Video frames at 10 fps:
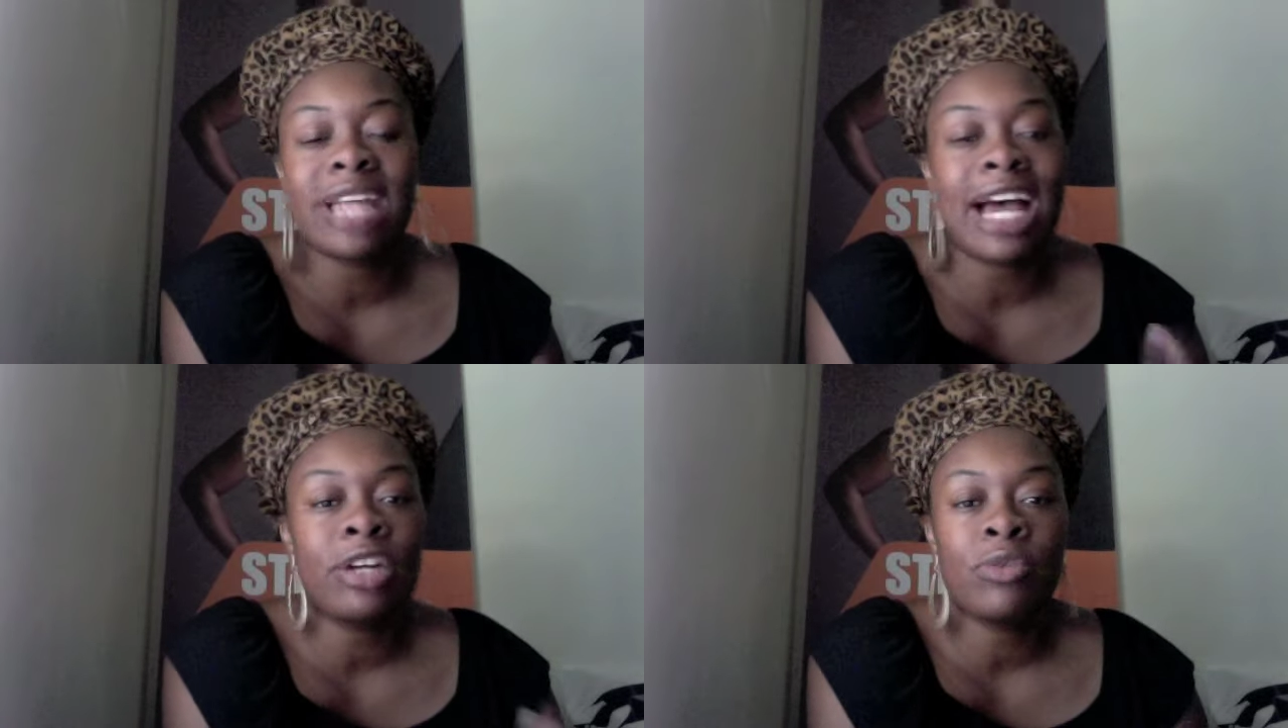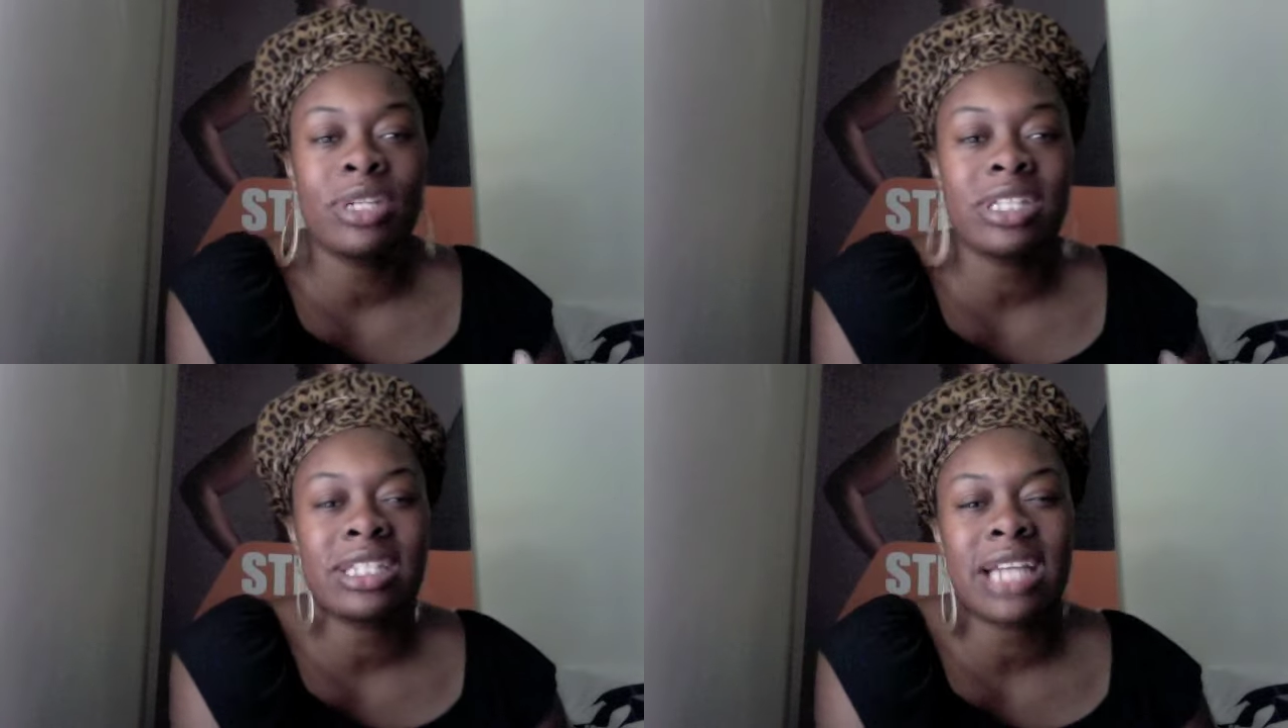So I don't
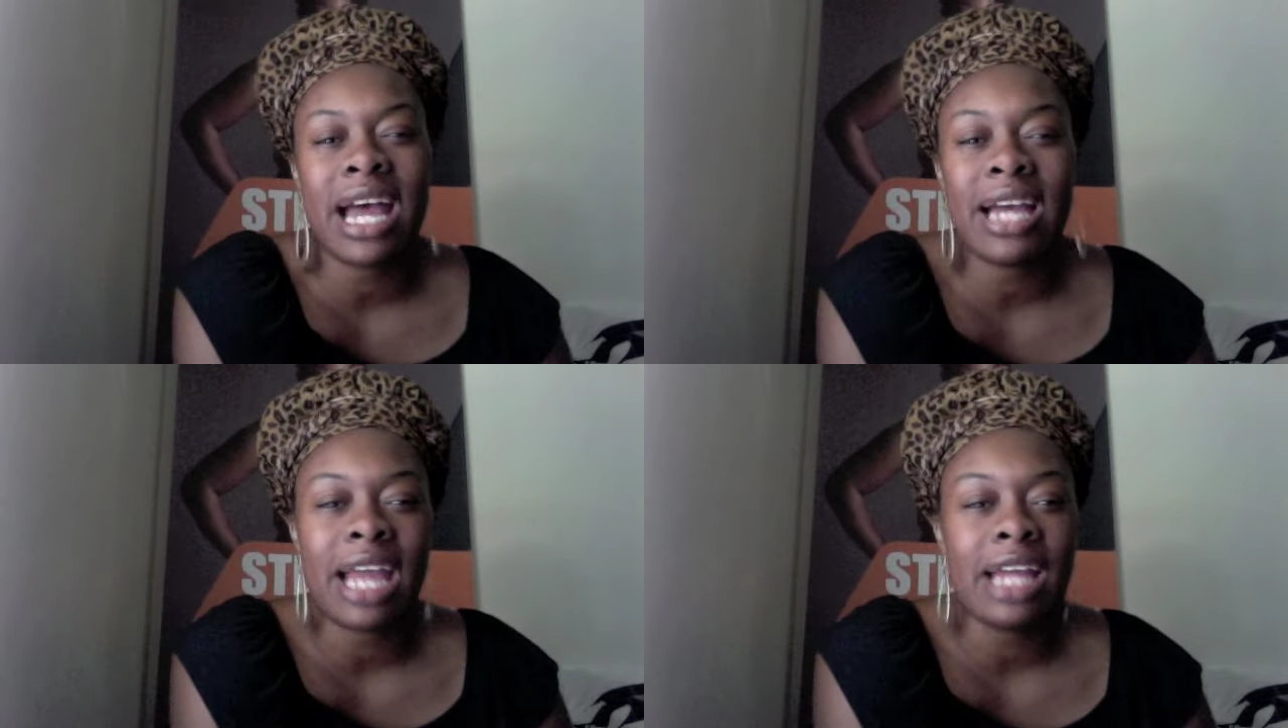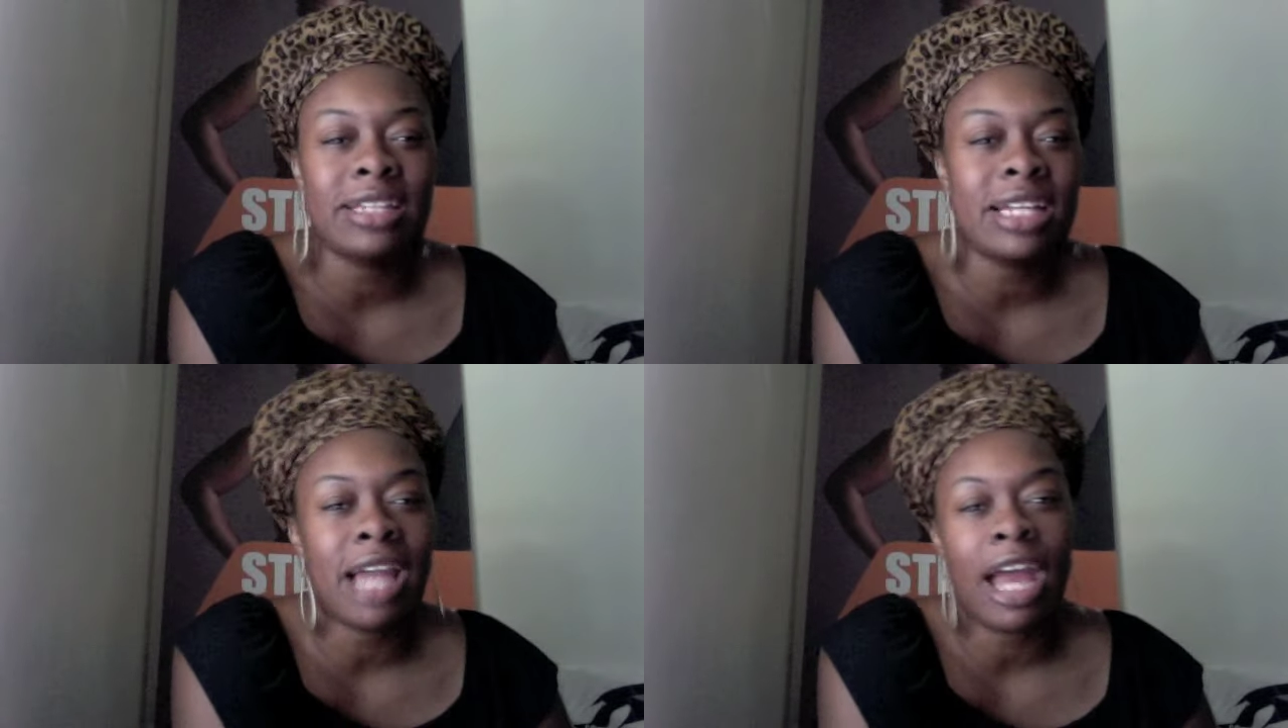want us to kind
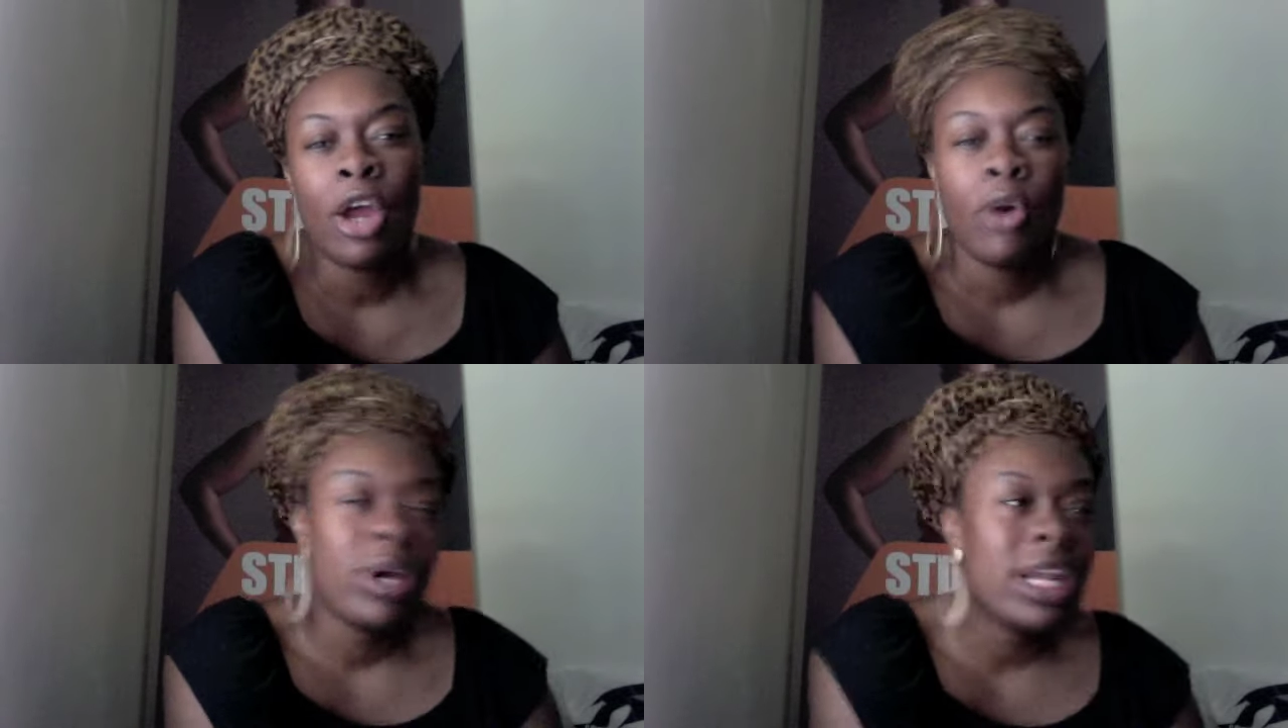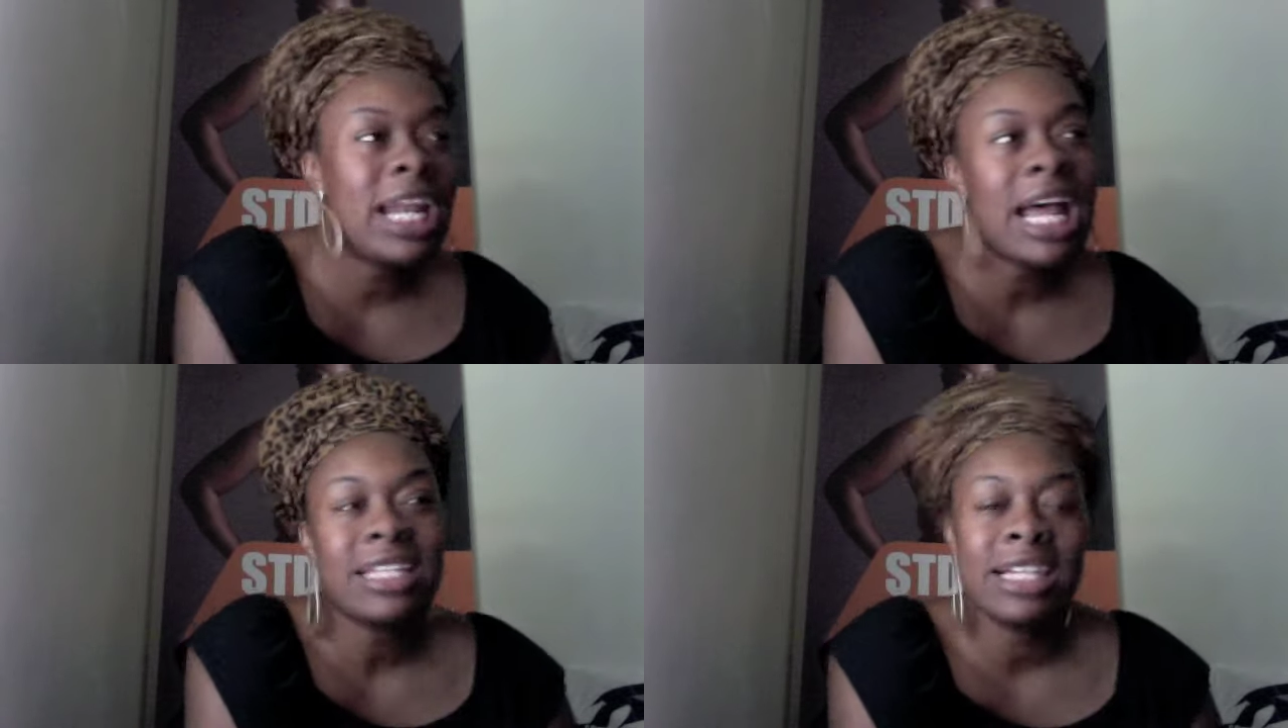of think like, well,
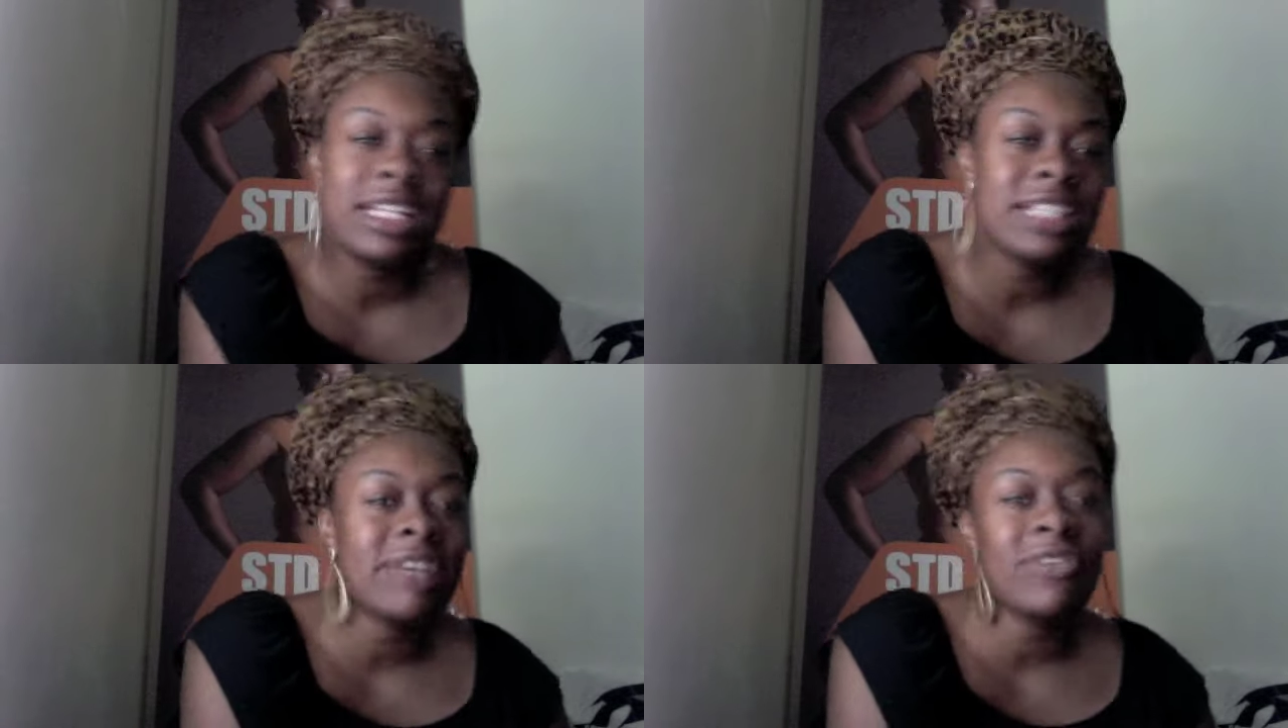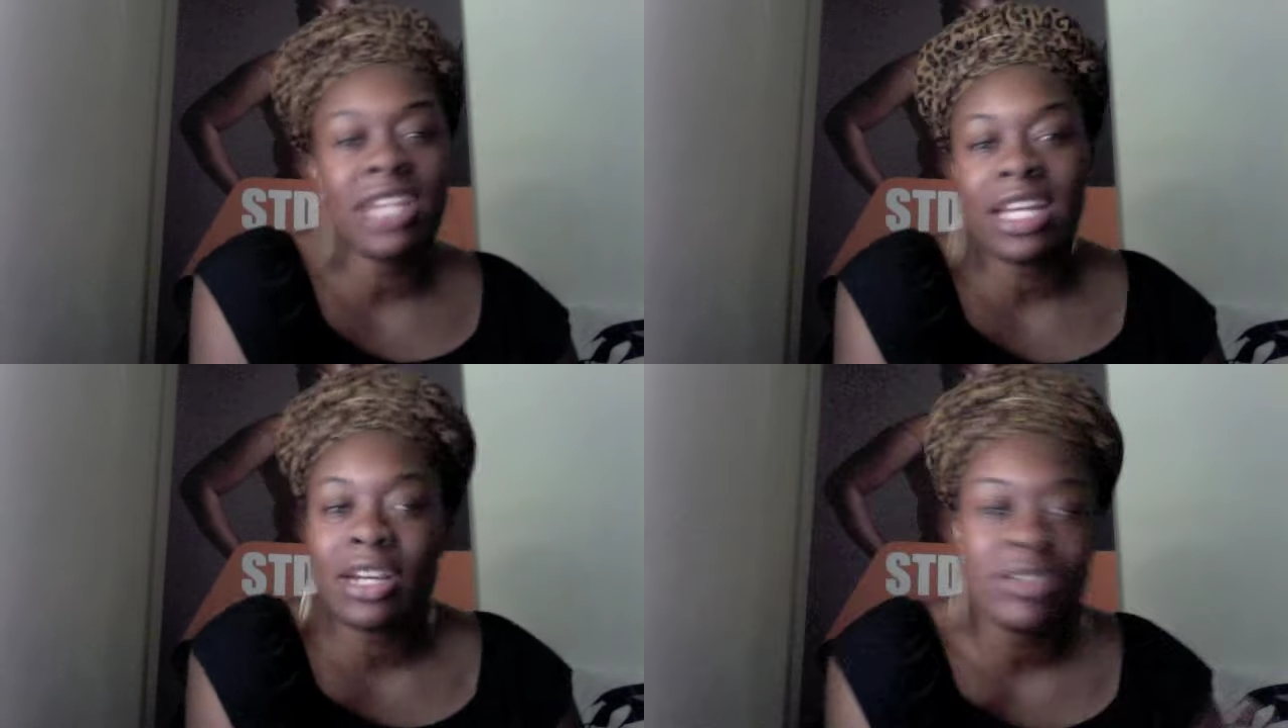they're not telling us
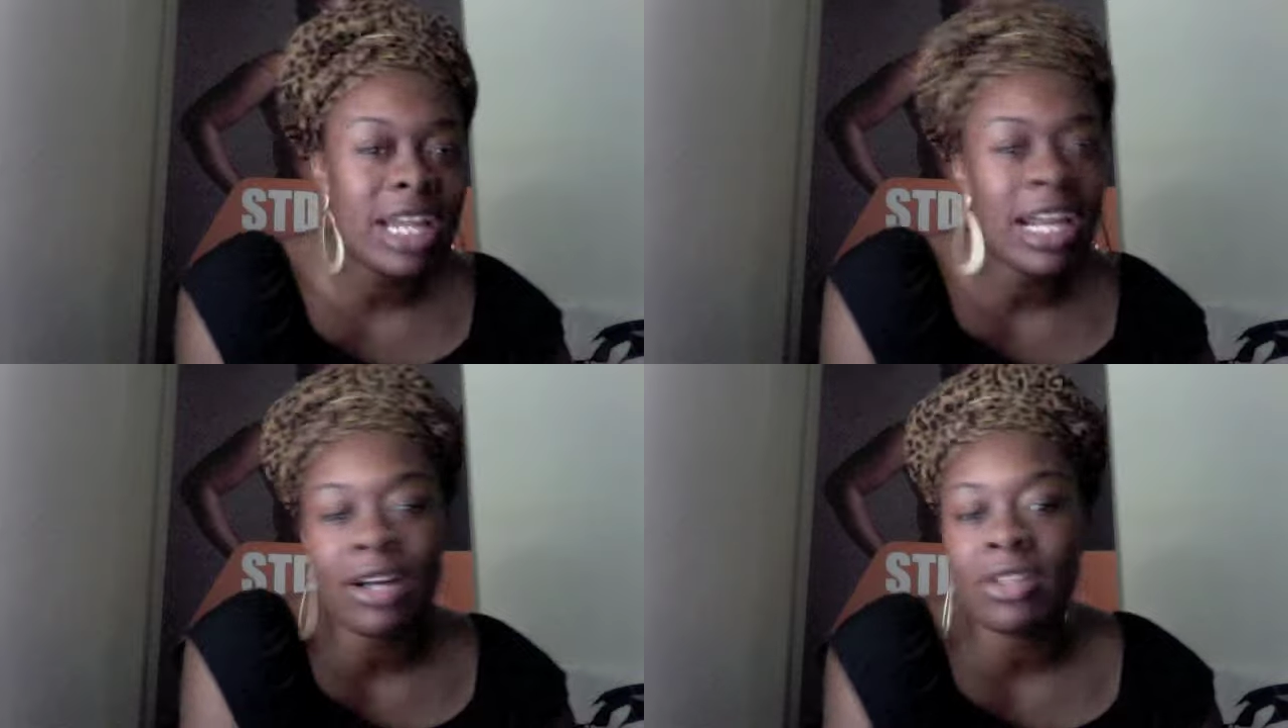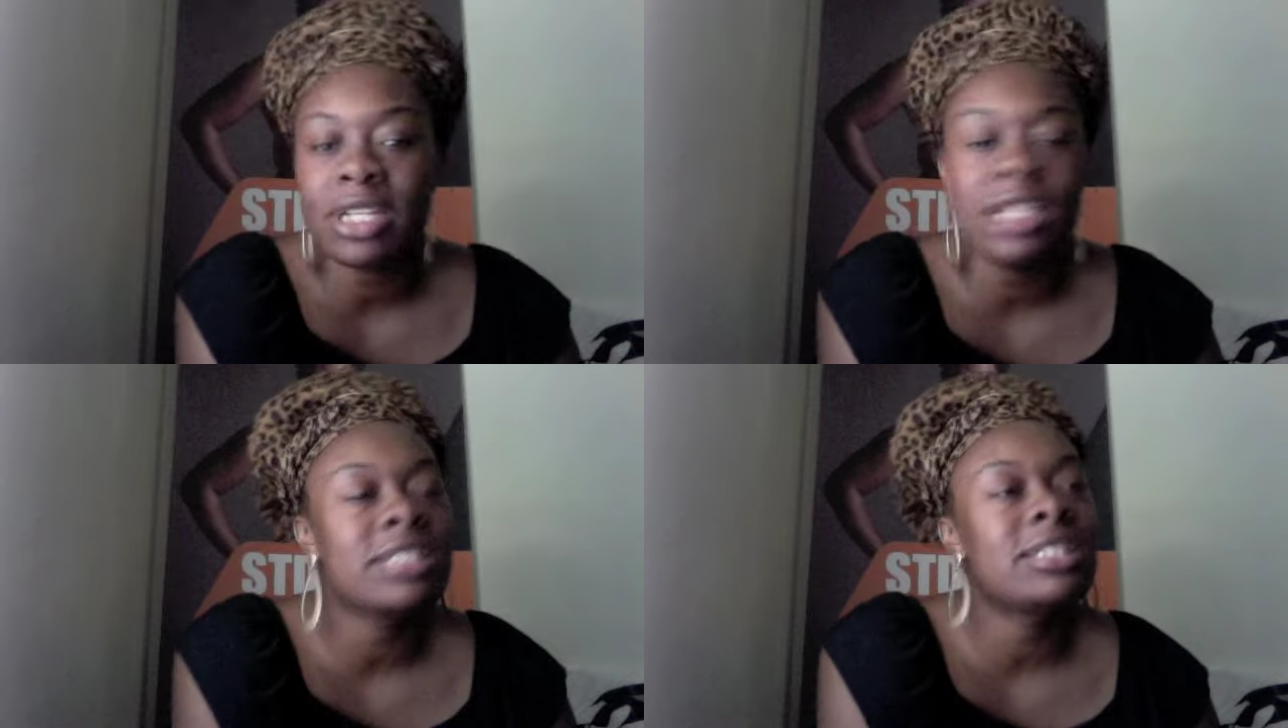everything else, they're not going to
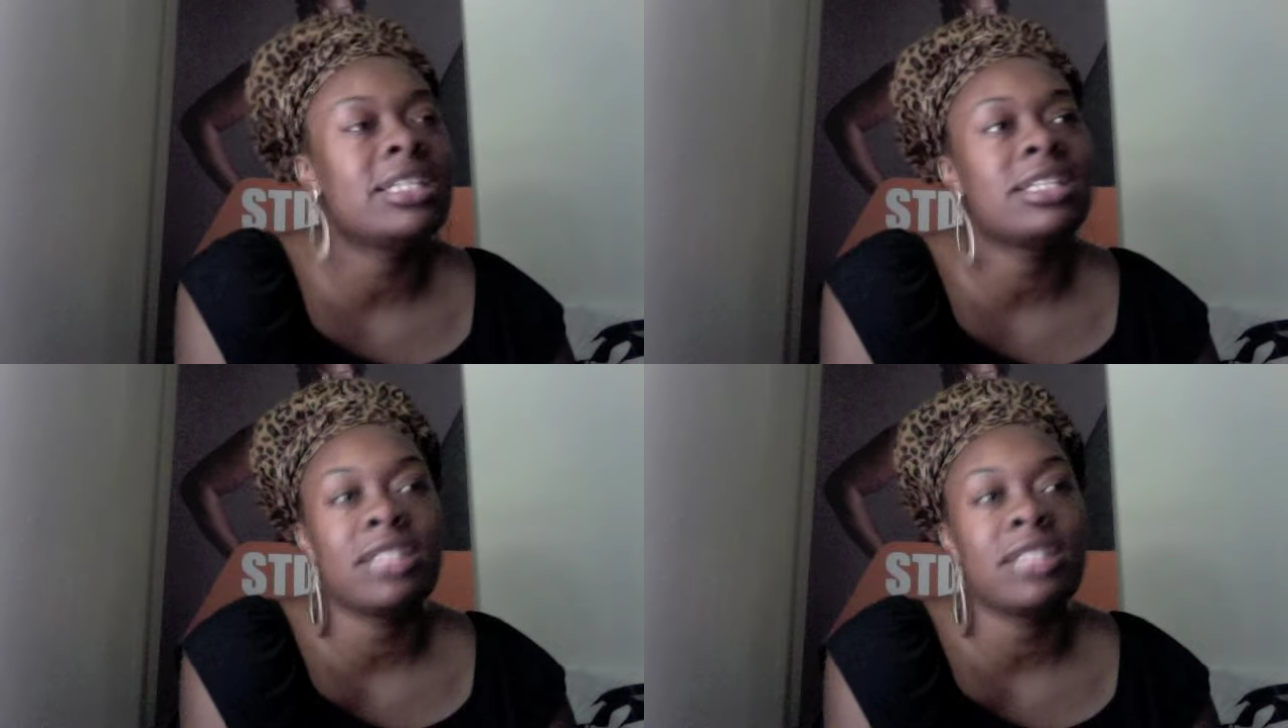tell us this.